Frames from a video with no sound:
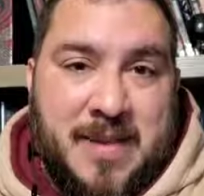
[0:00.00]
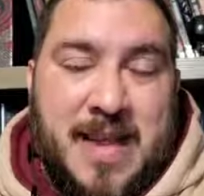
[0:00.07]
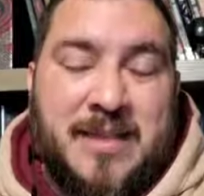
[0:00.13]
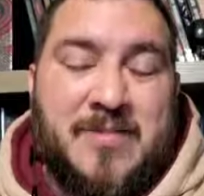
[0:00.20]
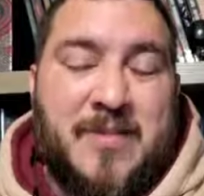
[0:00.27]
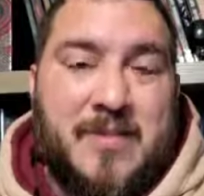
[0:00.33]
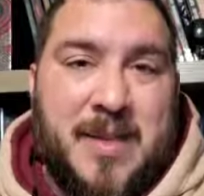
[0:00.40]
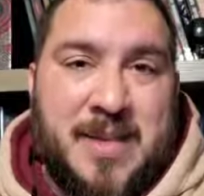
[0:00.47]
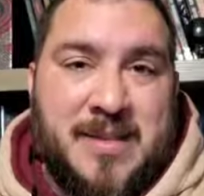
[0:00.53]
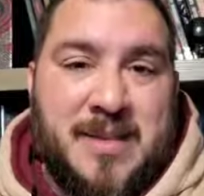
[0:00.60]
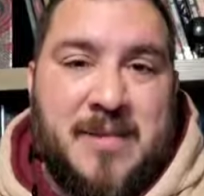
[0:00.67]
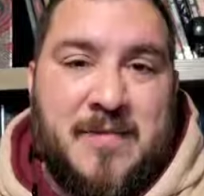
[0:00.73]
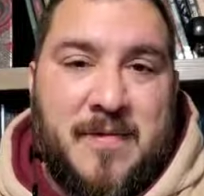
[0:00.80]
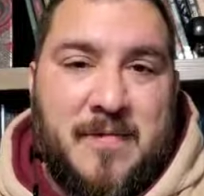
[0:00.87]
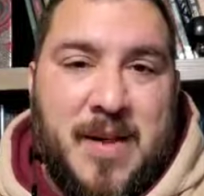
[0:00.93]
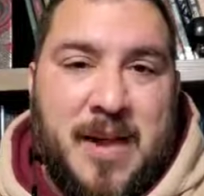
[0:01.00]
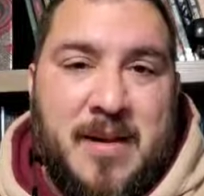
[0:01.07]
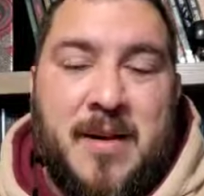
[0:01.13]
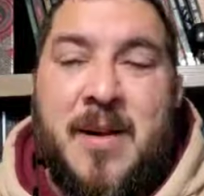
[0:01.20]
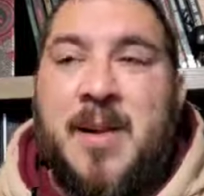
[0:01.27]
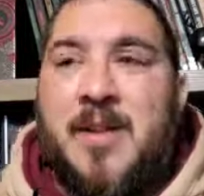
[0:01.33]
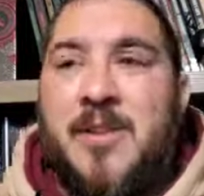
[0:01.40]
That's what makes it even
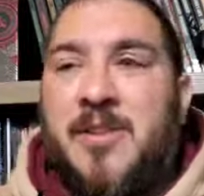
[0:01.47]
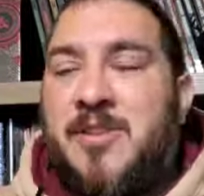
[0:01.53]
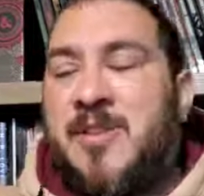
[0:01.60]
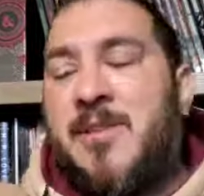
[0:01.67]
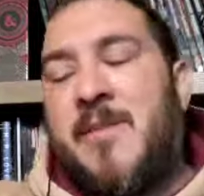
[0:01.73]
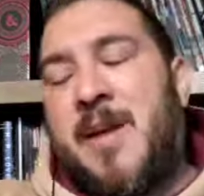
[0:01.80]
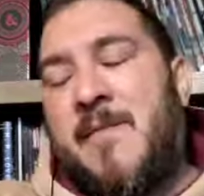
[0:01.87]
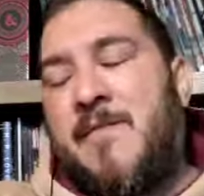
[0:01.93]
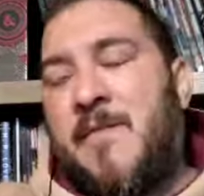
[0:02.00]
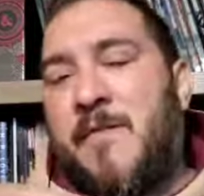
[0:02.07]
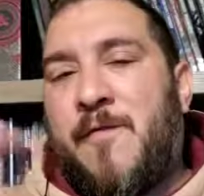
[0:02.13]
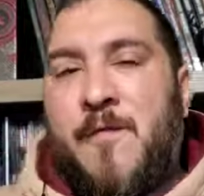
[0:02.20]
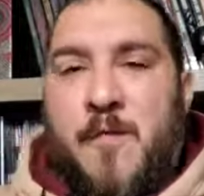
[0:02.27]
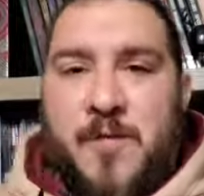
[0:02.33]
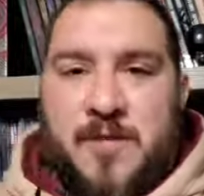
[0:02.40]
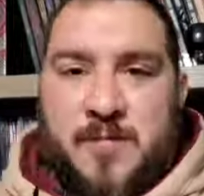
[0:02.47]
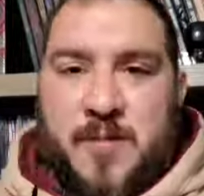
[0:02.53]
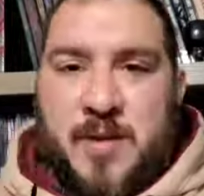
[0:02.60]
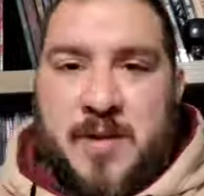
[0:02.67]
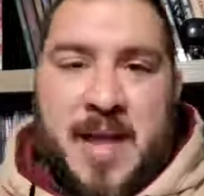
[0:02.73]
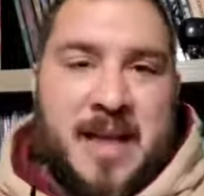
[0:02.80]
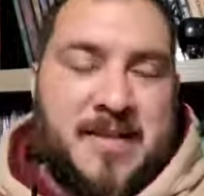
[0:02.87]
better. You still have your full
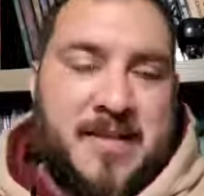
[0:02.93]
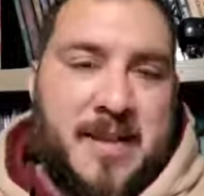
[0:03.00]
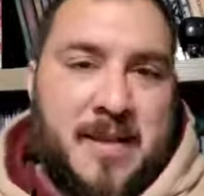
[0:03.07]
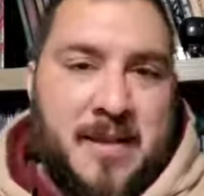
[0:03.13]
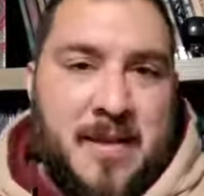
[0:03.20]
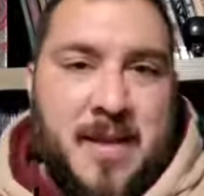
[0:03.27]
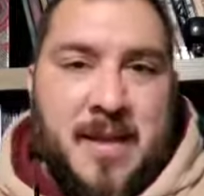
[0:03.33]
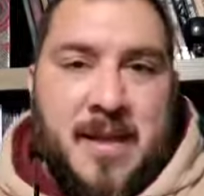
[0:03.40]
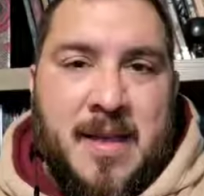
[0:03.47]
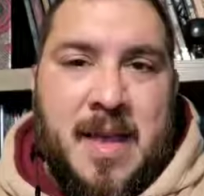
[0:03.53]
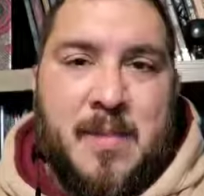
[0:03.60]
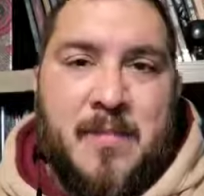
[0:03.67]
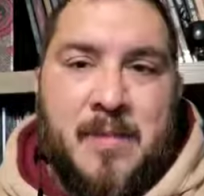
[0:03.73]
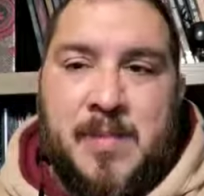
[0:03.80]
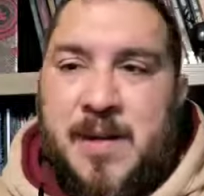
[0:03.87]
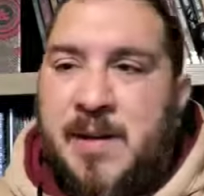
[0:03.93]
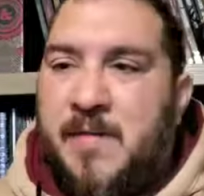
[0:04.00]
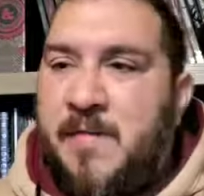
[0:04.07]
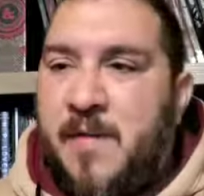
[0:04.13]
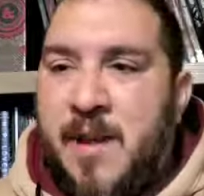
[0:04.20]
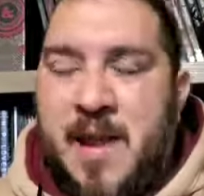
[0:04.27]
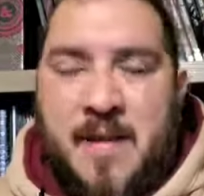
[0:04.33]
spellcasting capability
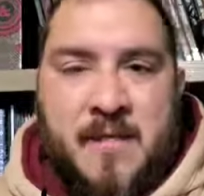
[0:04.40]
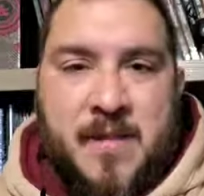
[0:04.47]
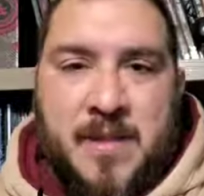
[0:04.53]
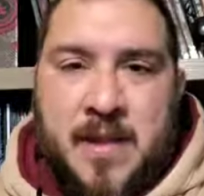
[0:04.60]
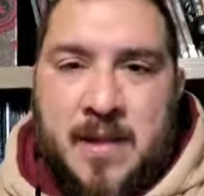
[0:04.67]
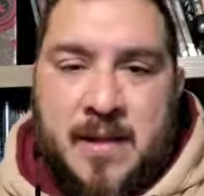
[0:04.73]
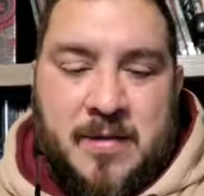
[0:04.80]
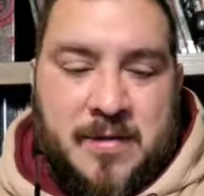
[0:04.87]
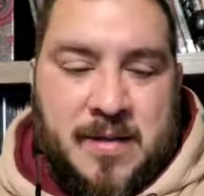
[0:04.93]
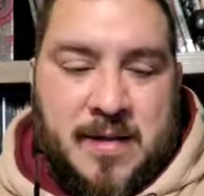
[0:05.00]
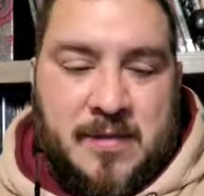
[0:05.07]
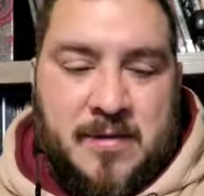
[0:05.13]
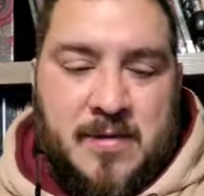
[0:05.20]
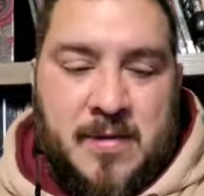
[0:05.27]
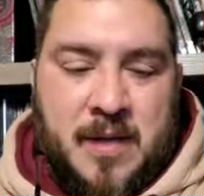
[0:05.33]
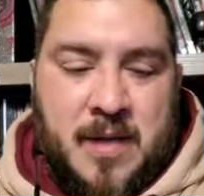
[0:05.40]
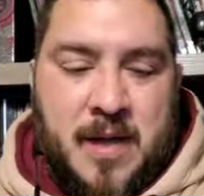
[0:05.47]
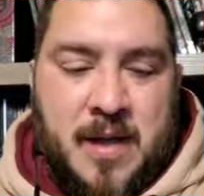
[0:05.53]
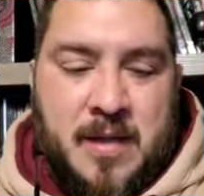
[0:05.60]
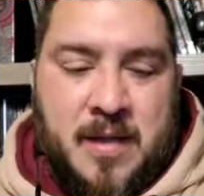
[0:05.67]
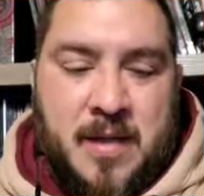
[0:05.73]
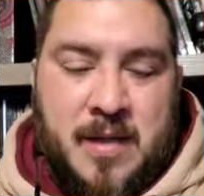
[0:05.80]
for everything else that's going
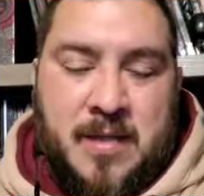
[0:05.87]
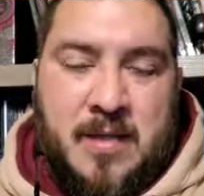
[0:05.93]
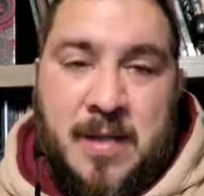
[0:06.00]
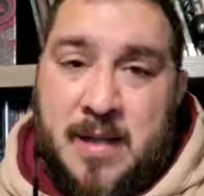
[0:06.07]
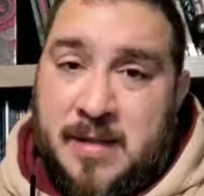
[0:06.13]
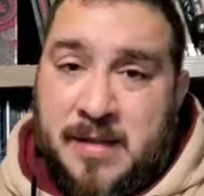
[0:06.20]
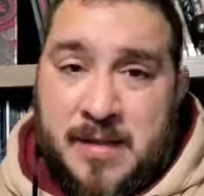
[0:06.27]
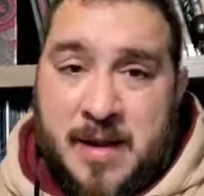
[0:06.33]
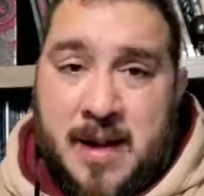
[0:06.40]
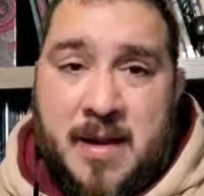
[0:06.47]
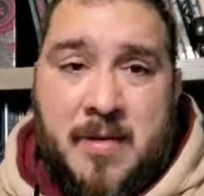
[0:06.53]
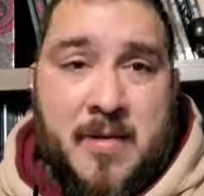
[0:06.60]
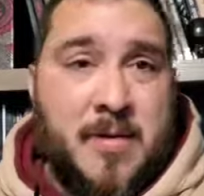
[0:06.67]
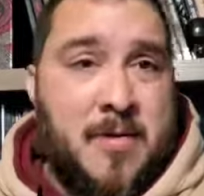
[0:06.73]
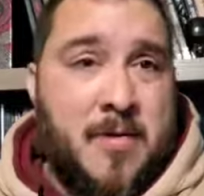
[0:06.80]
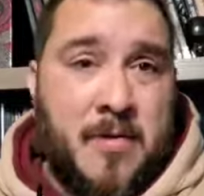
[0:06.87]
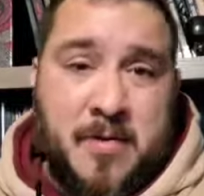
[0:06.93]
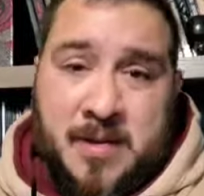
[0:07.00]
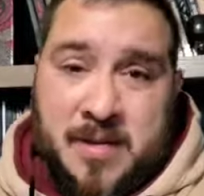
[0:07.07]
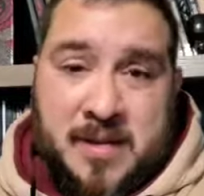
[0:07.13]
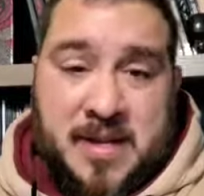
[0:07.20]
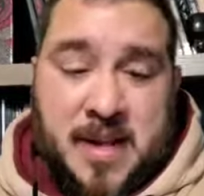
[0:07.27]
on in the scenario
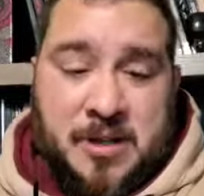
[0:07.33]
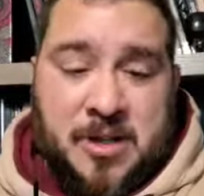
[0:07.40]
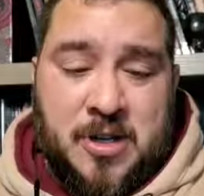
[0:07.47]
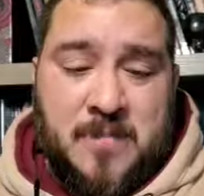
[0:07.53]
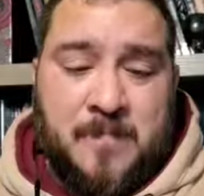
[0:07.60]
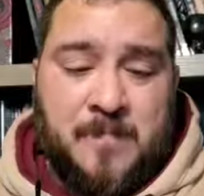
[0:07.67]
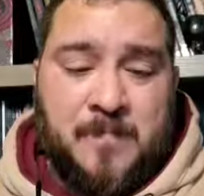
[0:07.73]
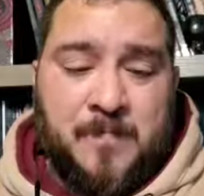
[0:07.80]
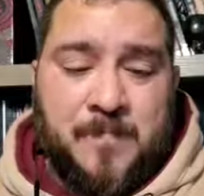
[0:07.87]
or the session.